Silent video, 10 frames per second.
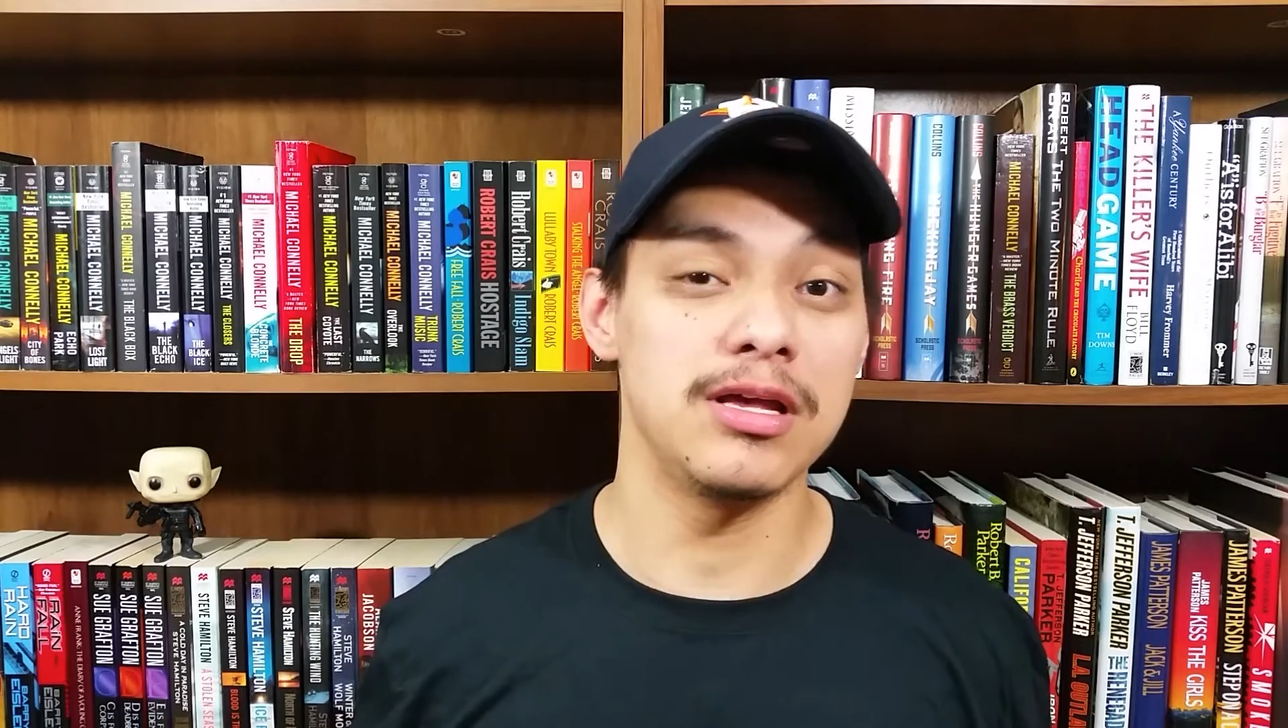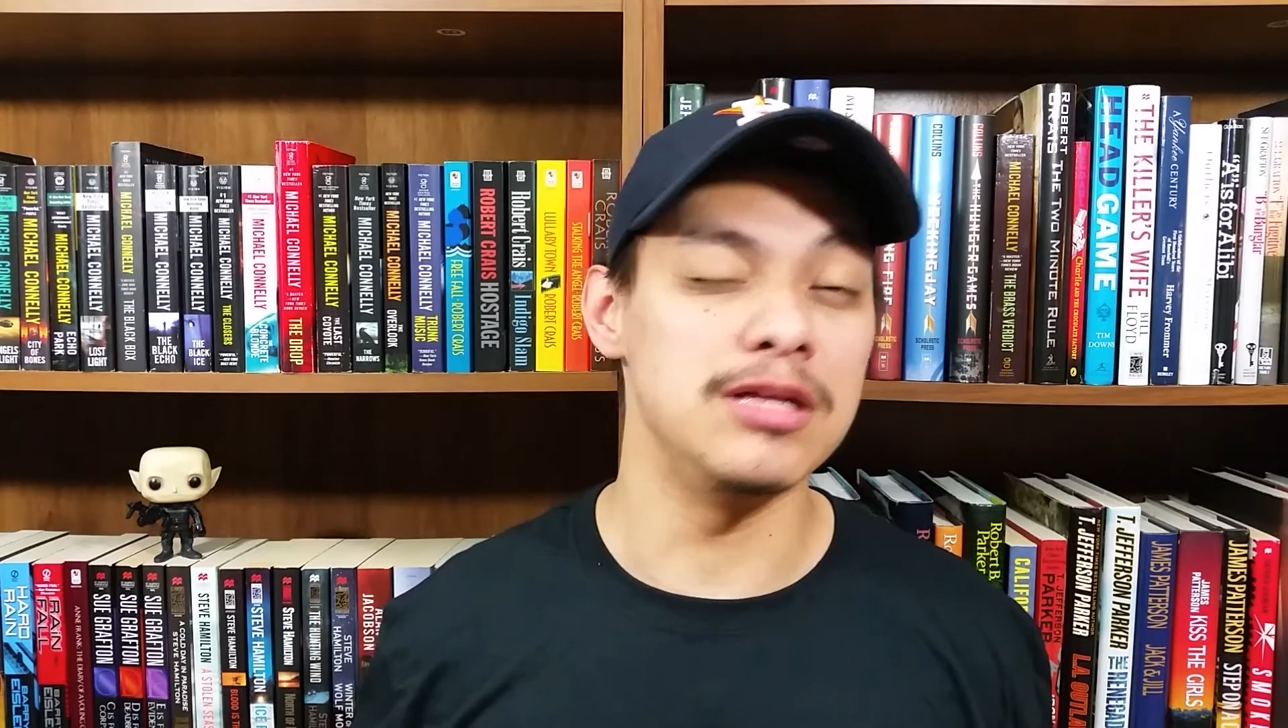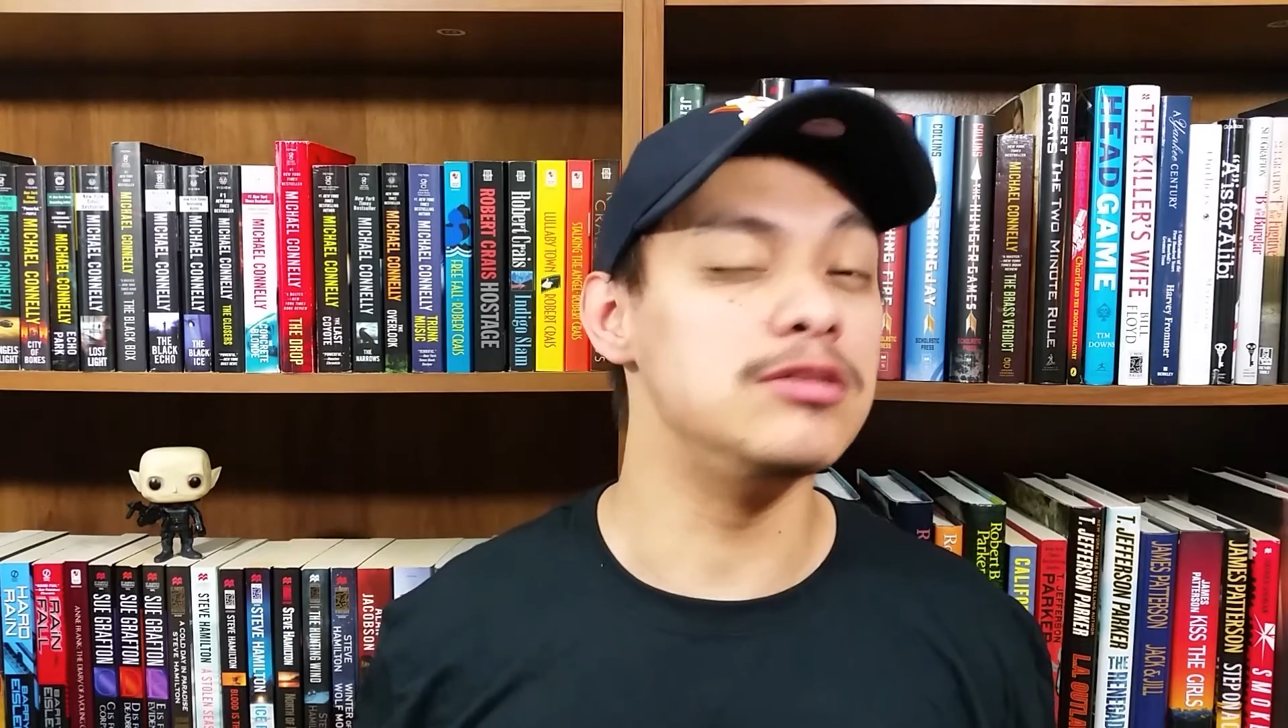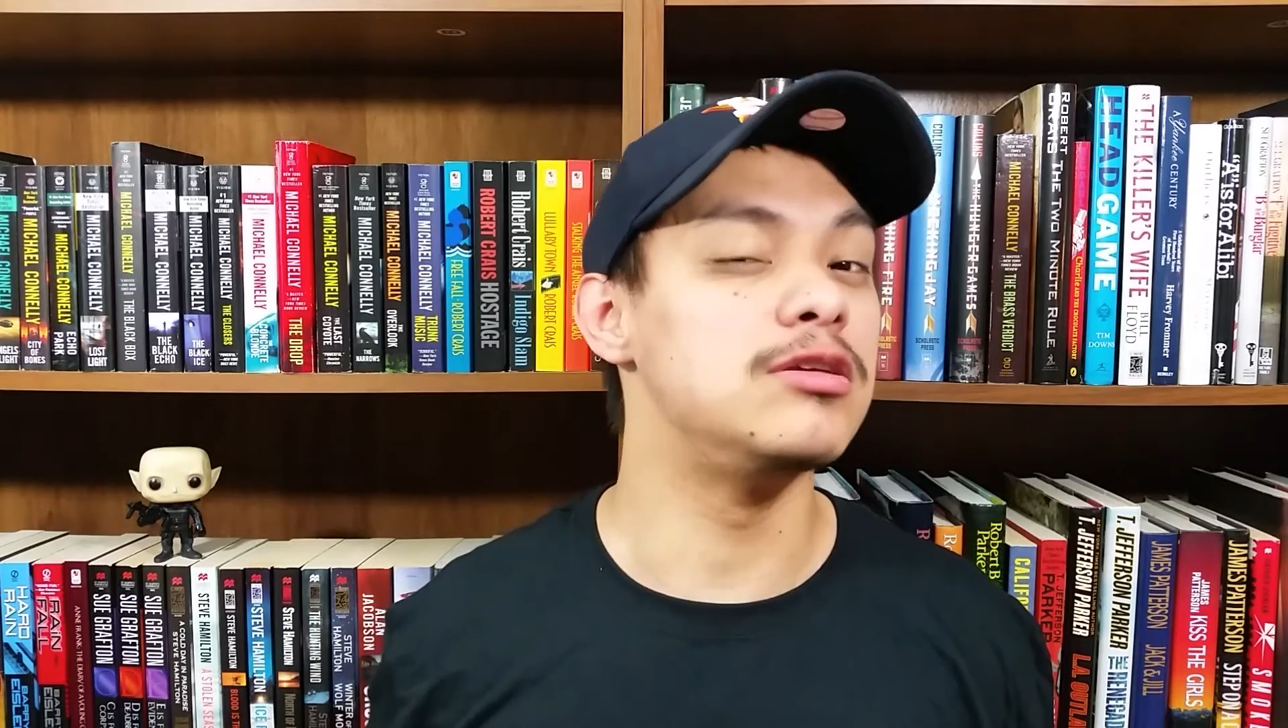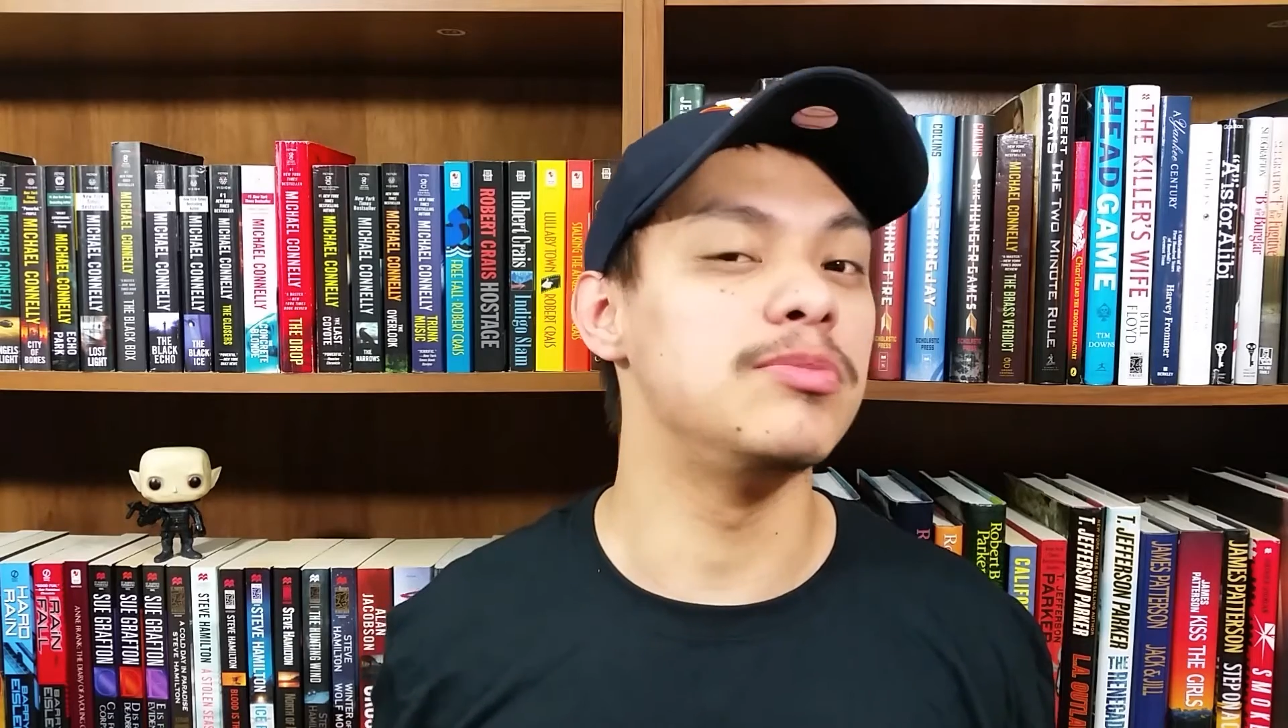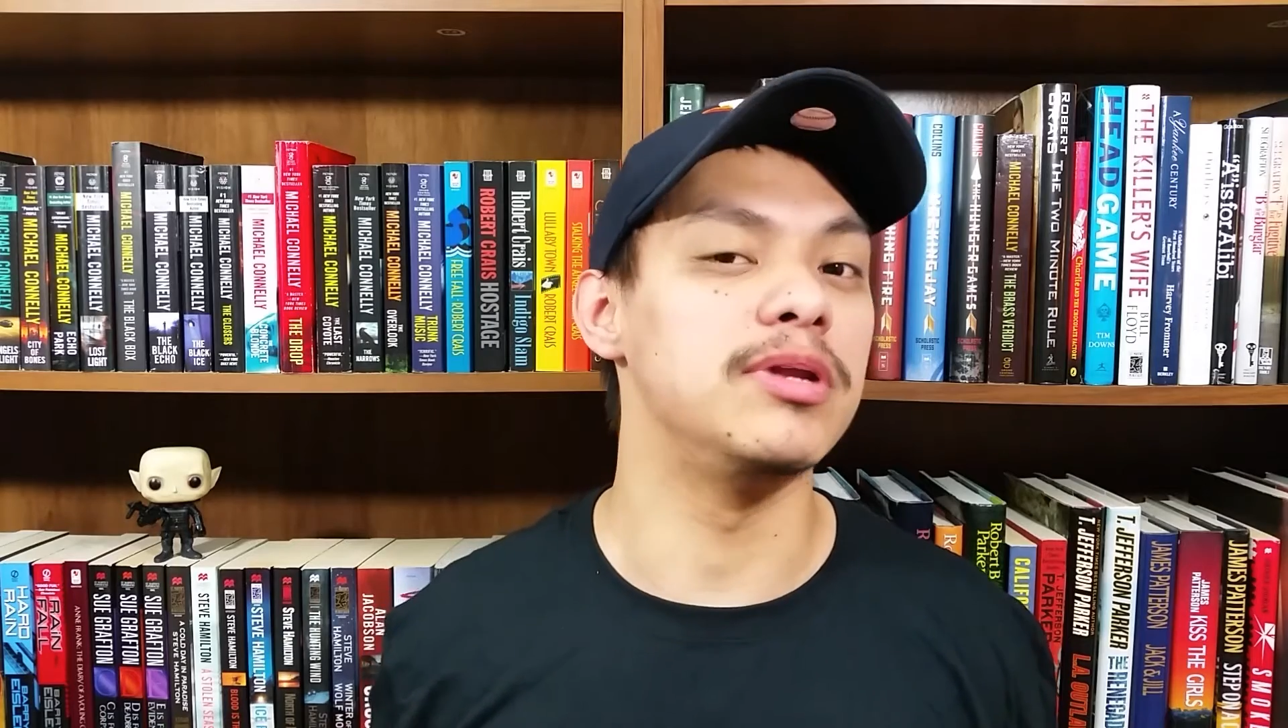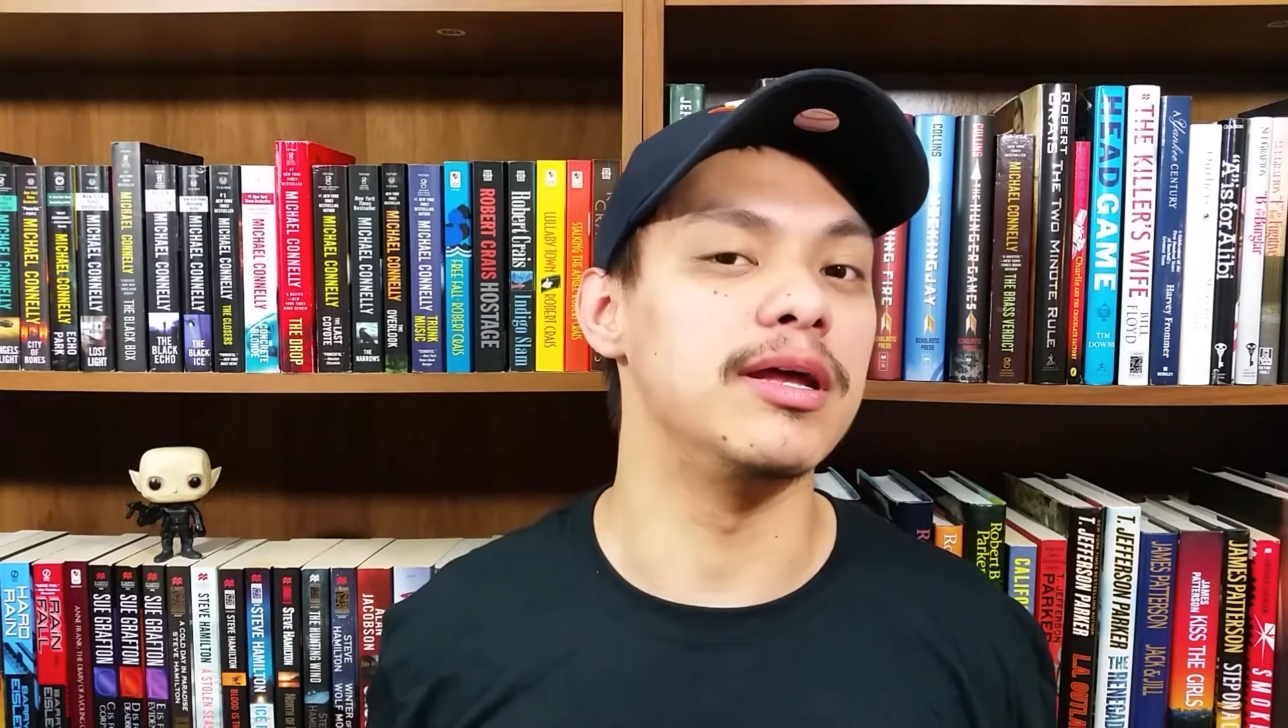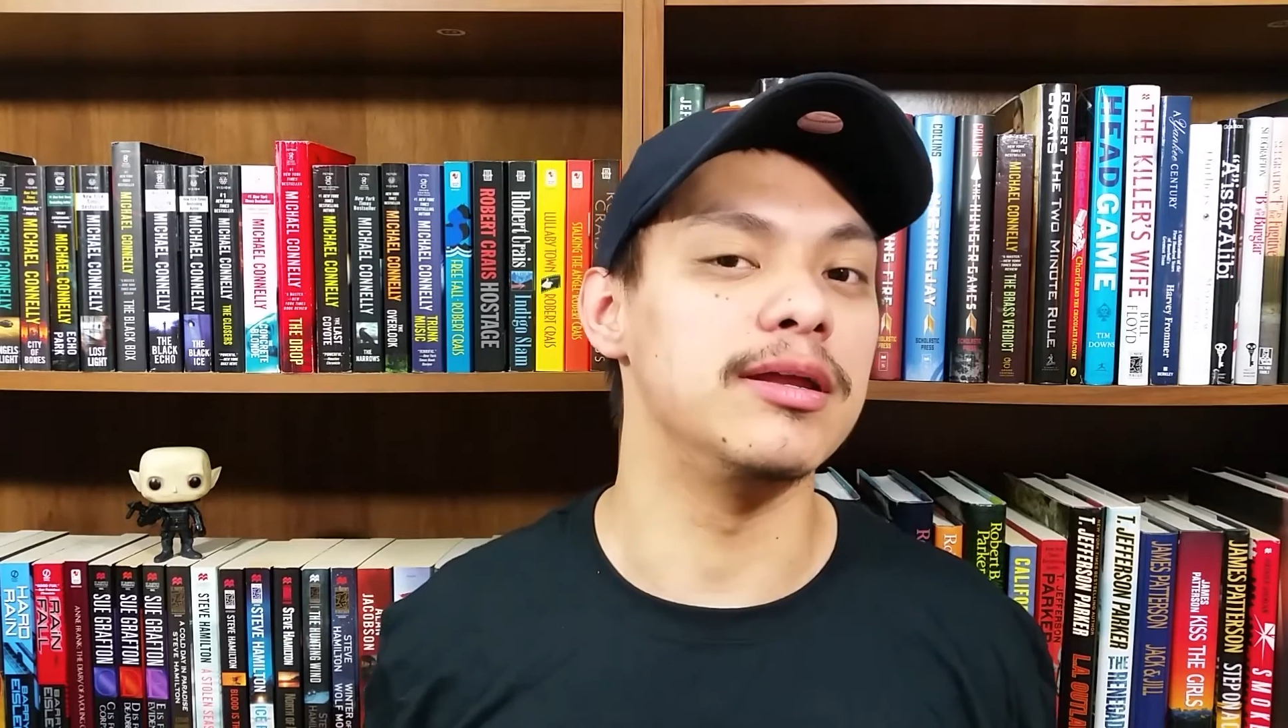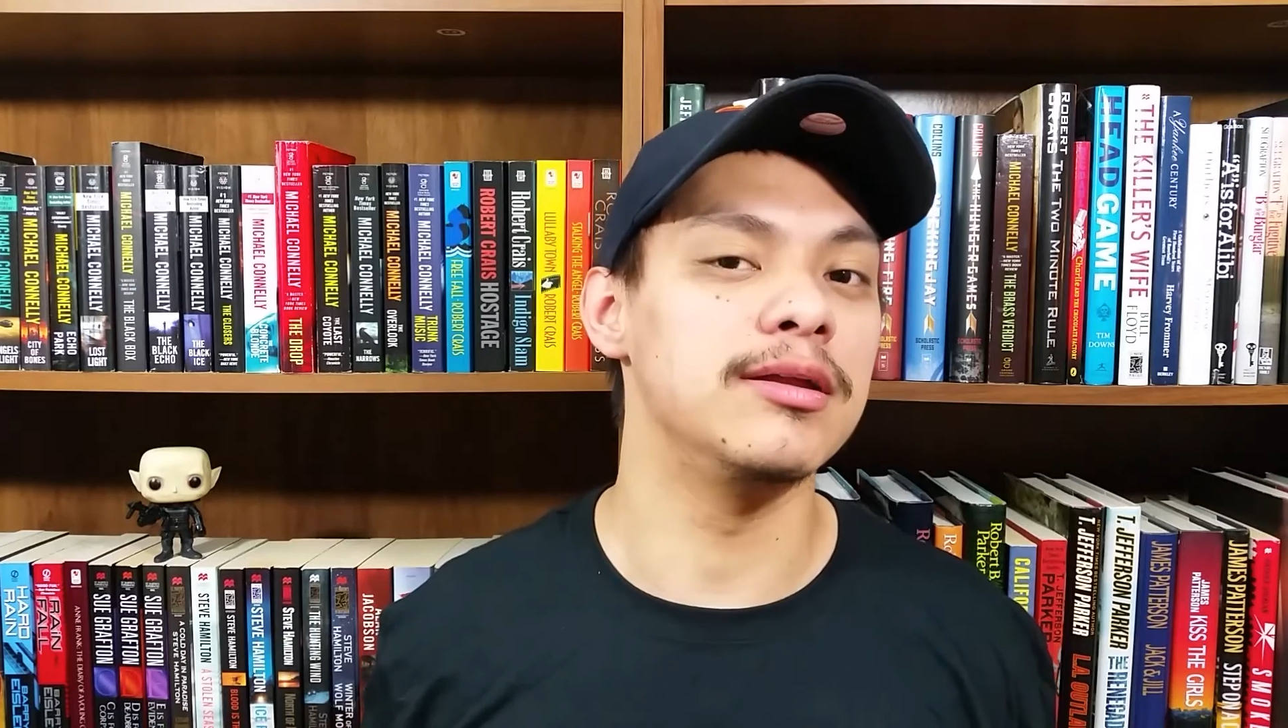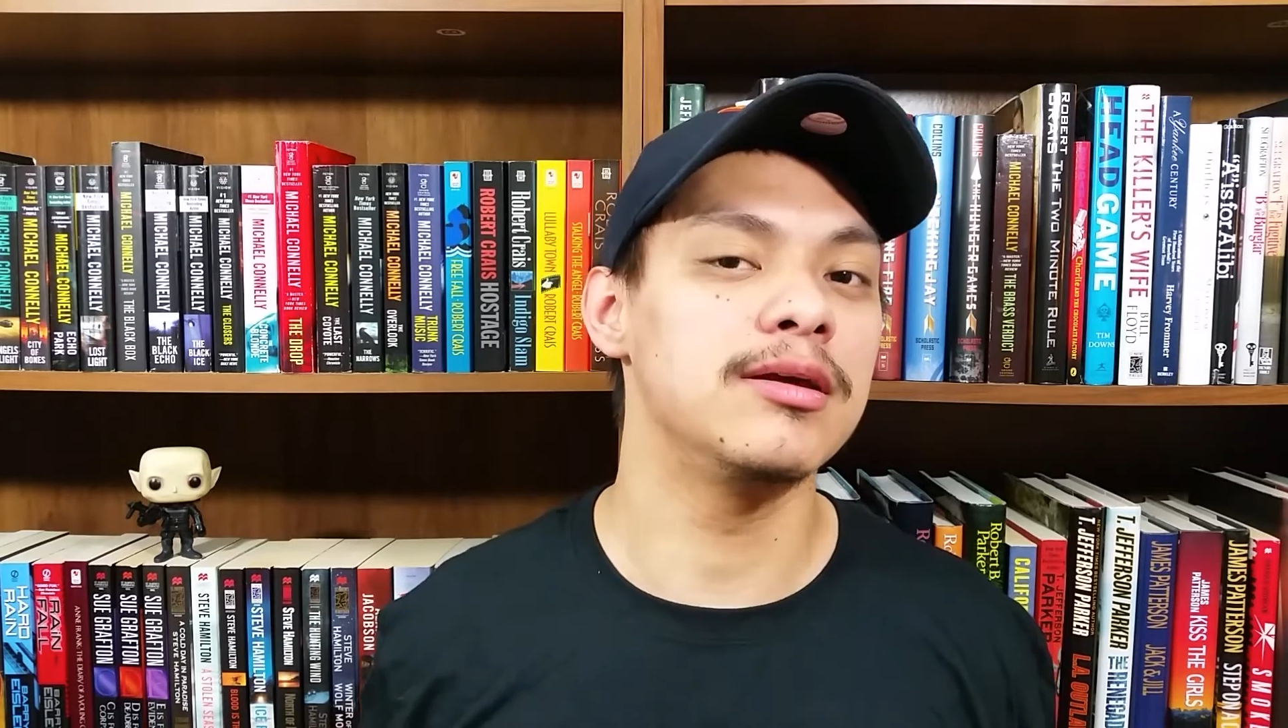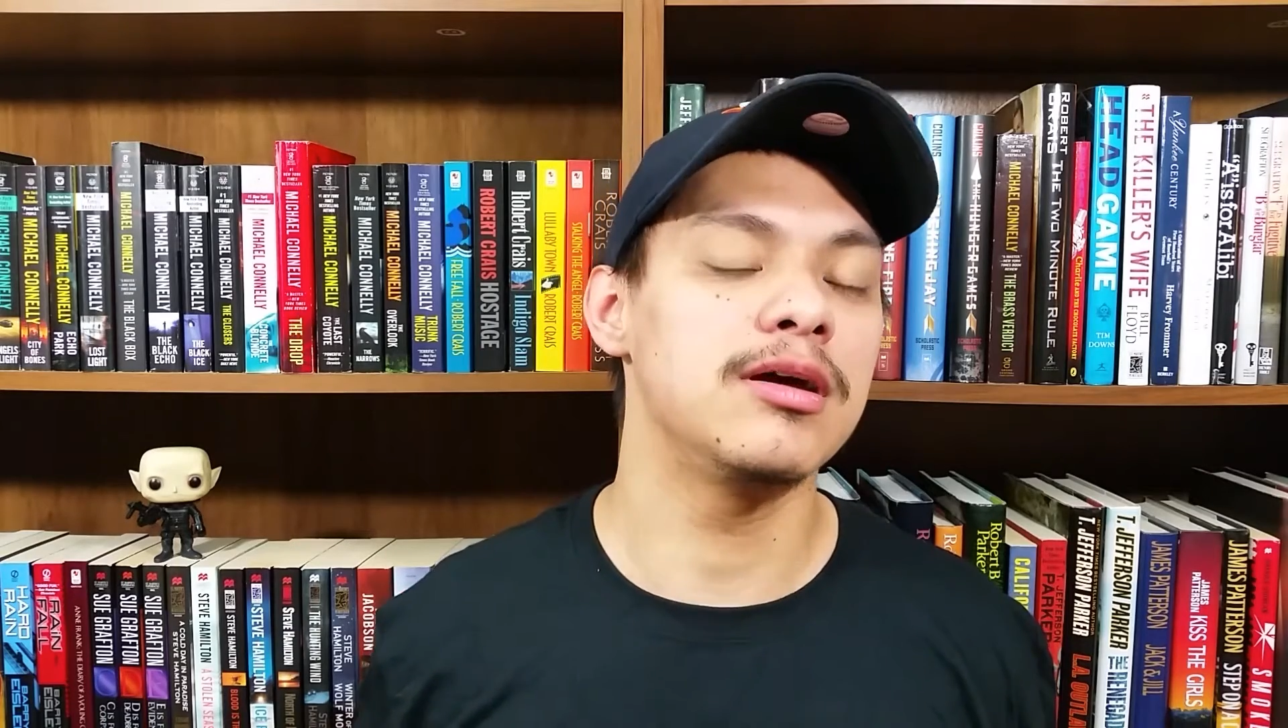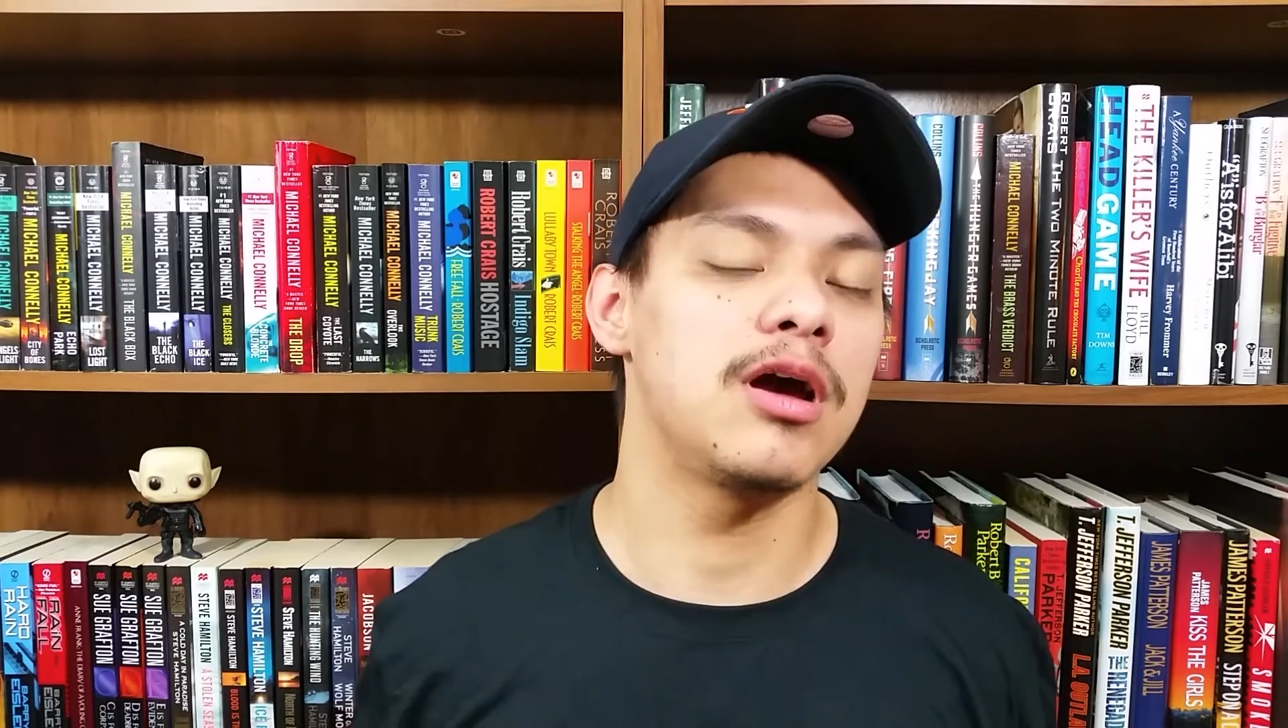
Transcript: intimidated